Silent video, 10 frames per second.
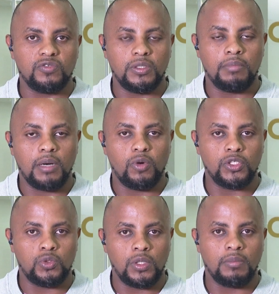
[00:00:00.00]
of Zimbabwe
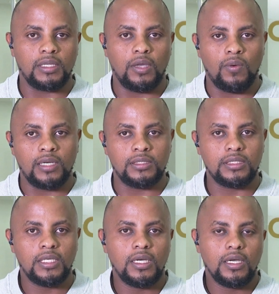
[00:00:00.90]
is doing, but they
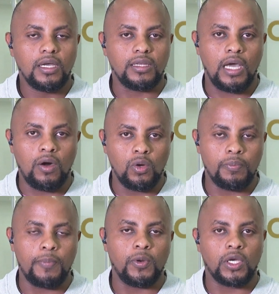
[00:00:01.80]
want their own
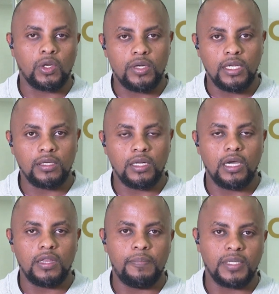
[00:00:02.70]
people, including
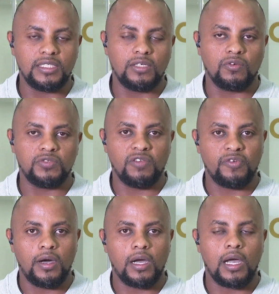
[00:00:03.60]
the president of
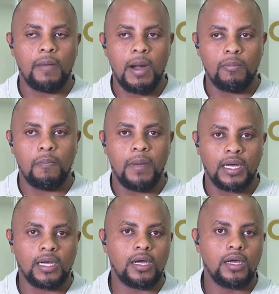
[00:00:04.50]
FIFA, Kamambo
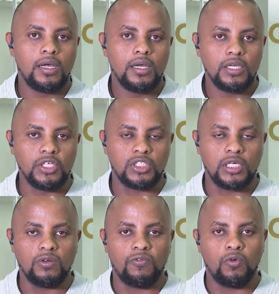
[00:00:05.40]
Bak, in charge of